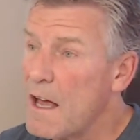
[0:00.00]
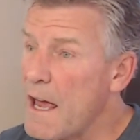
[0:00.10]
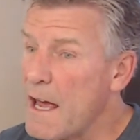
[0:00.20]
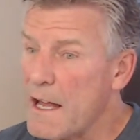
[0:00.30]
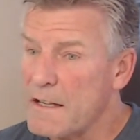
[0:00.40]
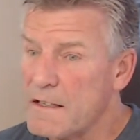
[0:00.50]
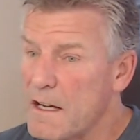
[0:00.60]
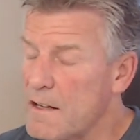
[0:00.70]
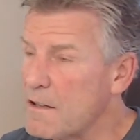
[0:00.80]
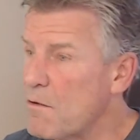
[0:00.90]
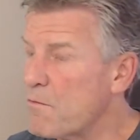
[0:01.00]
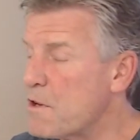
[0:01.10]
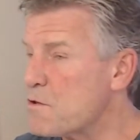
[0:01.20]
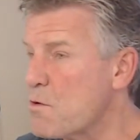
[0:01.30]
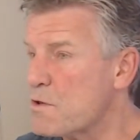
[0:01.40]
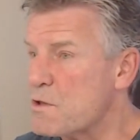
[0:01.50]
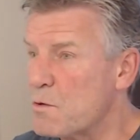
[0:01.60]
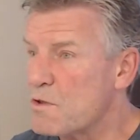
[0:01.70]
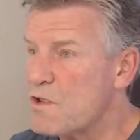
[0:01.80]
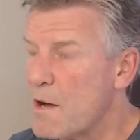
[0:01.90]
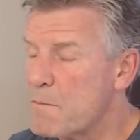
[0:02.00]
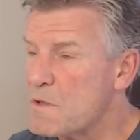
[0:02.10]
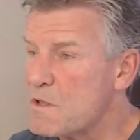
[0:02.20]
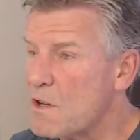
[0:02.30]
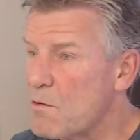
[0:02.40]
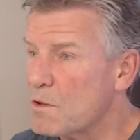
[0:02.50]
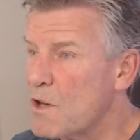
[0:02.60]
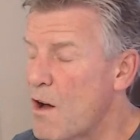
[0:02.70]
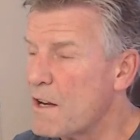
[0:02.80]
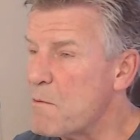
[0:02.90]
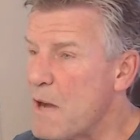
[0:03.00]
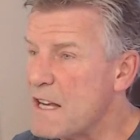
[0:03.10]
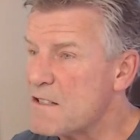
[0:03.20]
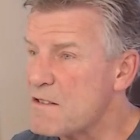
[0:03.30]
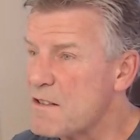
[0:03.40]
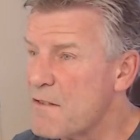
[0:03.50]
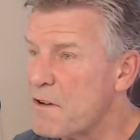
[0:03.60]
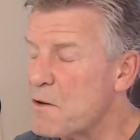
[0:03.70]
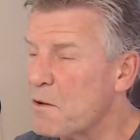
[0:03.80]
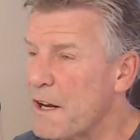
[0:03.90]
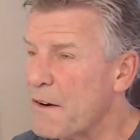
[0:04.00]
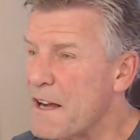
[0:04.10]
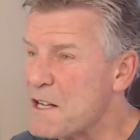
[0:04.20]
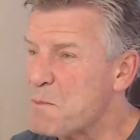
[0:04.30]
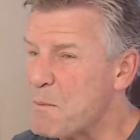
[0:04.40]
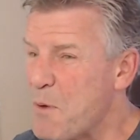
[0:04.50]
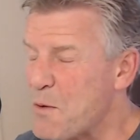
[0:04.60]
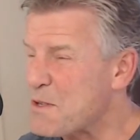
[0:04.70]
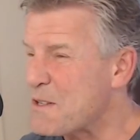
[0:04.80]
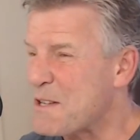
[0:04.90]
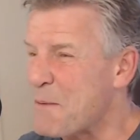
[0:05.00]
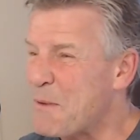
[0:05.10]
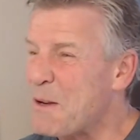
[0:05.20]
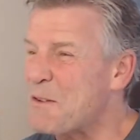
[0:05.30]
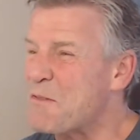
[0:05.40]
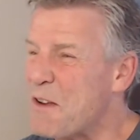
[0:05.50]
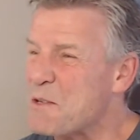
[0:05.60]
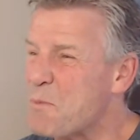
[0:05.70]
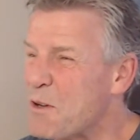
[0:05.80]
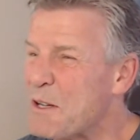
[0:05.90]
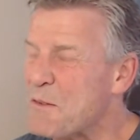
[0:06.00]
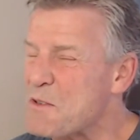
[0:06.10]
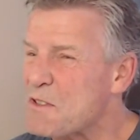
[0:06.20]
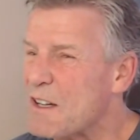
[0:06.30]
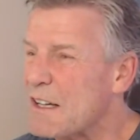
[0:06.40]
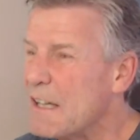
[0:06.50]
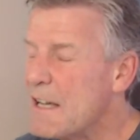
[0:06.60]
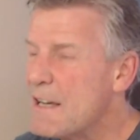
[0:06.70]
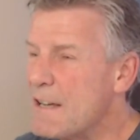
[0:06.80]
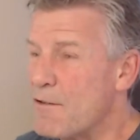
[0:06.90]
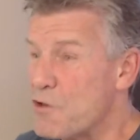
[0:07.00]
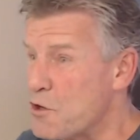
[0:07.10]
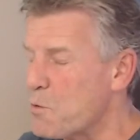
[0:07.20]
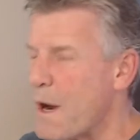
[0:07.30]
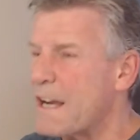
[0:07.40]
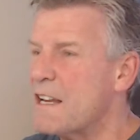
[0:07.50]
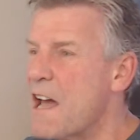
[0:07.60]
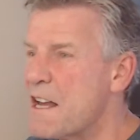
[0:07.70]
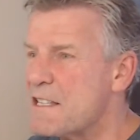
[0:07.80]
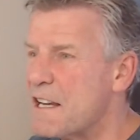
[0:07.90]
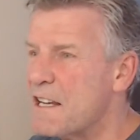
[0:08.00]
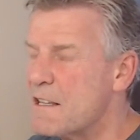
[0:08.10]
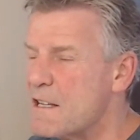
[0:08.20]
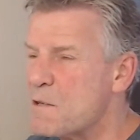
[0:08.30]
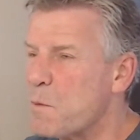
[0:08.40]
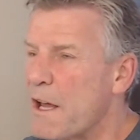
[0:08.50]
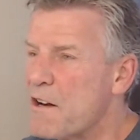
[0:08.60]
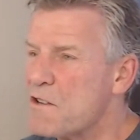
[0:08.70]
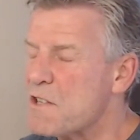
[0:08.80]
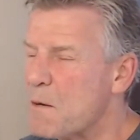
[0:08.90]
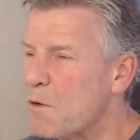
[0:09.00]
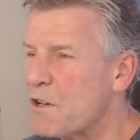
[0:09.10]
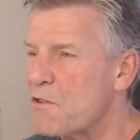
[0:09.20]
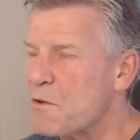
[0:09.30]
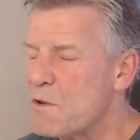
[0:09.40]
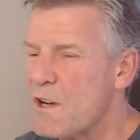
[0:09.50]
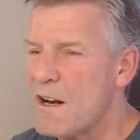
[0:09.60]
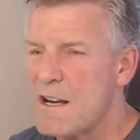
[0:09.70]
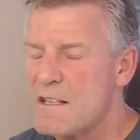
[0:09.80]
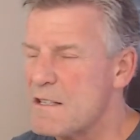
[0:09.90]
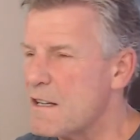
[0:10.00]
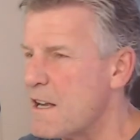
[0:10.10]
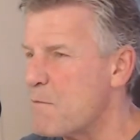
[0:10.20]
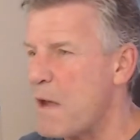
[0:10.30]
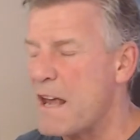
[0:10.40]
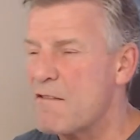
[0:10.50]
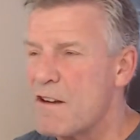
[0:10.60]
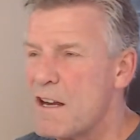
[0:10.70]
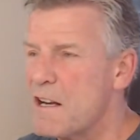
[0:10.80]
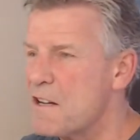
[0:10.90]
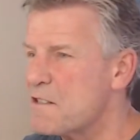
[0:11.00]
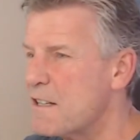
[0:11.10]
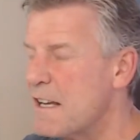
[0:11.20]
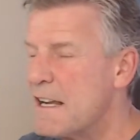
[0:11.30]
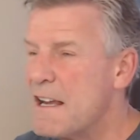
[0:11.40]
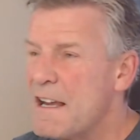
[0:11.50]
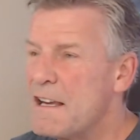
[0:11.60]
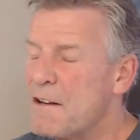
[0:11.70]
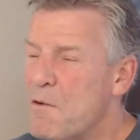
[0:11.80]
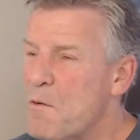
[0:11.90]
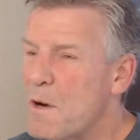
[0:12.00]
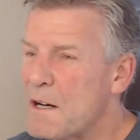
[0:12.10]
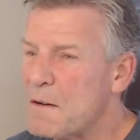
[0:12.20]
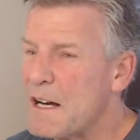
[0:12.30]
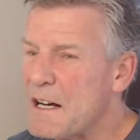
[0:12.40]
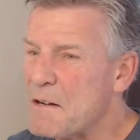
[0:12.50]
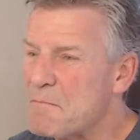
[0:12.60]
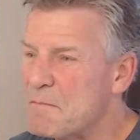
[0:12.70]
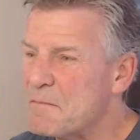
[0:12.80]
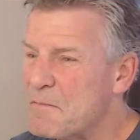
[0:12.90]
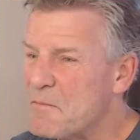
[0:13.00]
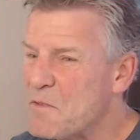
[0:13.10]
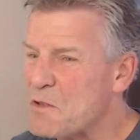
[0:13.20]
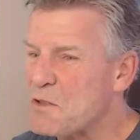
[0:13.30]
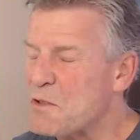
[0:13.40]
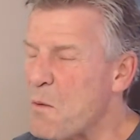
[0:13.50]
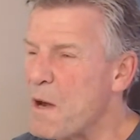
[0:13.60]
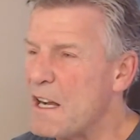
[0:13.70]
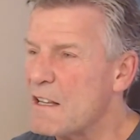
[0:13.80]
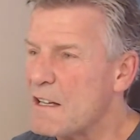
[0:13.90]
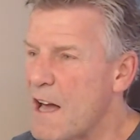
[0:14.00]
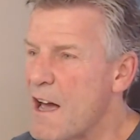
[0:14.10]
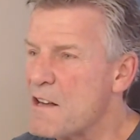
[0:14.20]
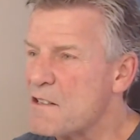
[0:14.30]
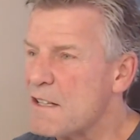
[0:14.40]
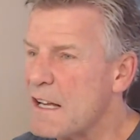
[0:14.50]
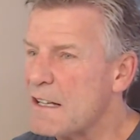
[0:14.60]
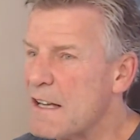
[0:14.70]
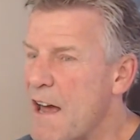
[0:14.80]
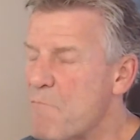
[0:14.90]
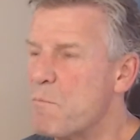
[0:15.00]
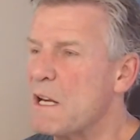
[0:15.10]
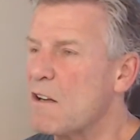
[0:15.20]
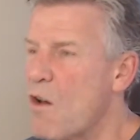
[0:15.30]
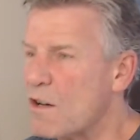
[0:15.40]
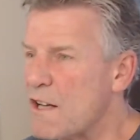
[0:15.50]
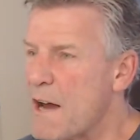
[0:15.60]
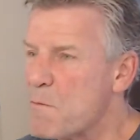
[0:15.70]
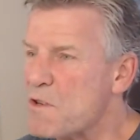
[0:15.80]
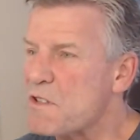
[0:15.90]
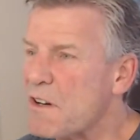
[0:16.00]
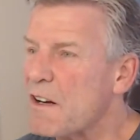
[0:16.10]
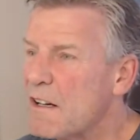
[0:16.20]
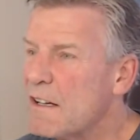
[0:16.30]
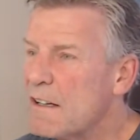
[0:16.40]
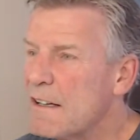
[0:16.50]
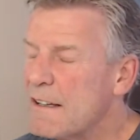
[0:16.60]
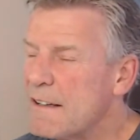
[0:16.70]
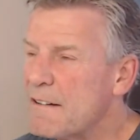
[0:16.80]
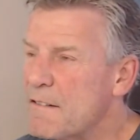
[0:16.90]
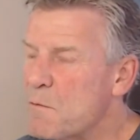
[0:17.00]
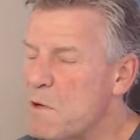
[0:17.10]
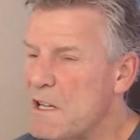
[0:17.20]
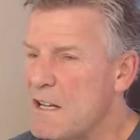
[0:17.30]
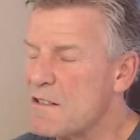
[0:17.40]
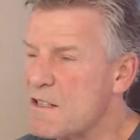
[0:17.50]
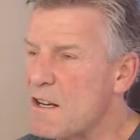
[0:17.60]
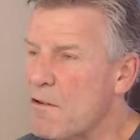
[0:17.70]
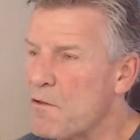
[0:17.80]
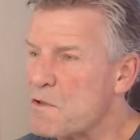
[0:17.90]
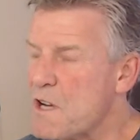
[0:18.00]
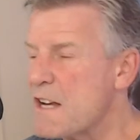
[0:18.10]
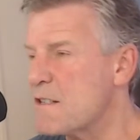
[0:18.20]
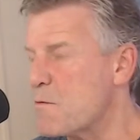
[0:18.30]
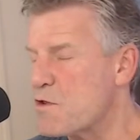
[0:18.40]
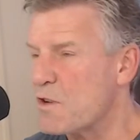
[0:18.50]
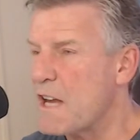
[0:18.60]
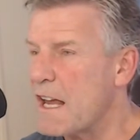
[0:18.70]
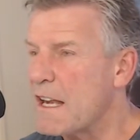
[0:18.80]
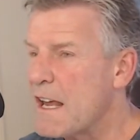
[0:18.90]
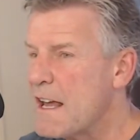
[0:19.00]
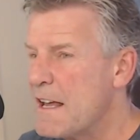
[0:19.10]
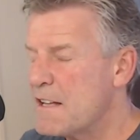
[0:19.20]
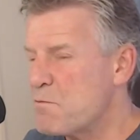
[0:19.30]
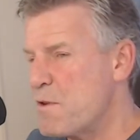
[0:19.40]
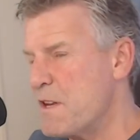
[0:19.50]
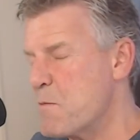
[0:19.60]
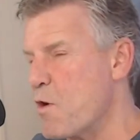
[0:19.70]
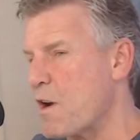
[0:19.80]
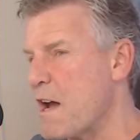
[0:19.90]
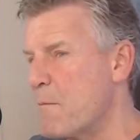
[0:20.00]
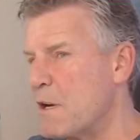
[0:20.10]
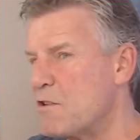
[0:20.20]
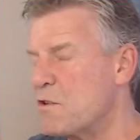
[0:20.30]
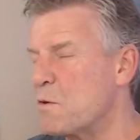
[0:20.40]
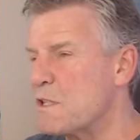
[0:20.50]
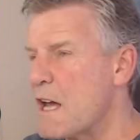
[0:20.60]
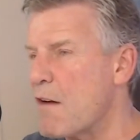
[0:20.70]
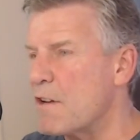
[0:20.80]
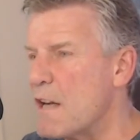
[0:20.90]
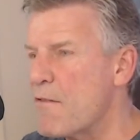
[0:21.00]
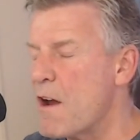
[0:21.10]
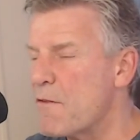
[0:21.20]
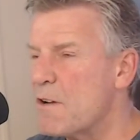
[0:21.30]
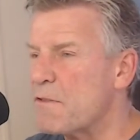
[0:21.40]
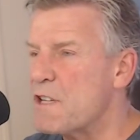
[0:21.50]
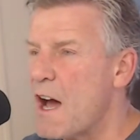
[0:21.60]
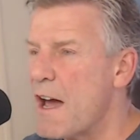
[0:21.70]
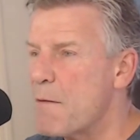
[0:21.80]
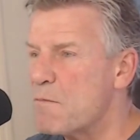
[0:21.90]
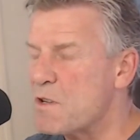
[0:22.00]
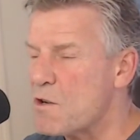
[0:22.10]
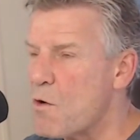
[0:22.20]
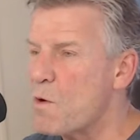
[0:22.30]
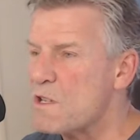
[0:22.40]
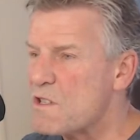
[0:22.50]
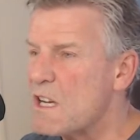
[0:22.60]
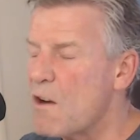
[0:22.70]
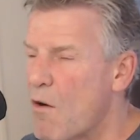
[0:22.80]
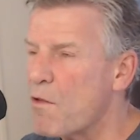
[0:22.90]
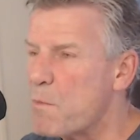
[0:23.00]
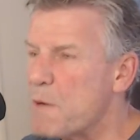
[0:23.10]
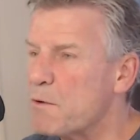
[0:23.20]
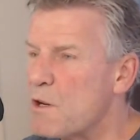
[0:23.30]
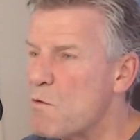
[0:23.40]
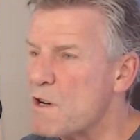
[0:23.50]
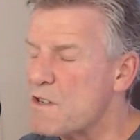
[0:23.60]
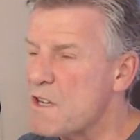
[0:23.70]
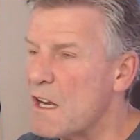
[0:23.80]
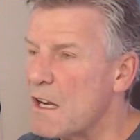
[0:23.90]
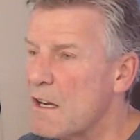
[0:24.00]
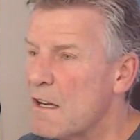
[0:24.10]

And, his old school chums, the old hockey mates and stuff. I know Larry Espy posted something on Facebook. It was, do you recognize any of these players? And I'm looking through there, and I see Kim Henry, and I see, just so many of the guys that have been long-timers here. And it'd be neat to see all those guys. And I'm sure Ken, it's one thing about coming to a town. You never have enough time to go and see all the people you want to see.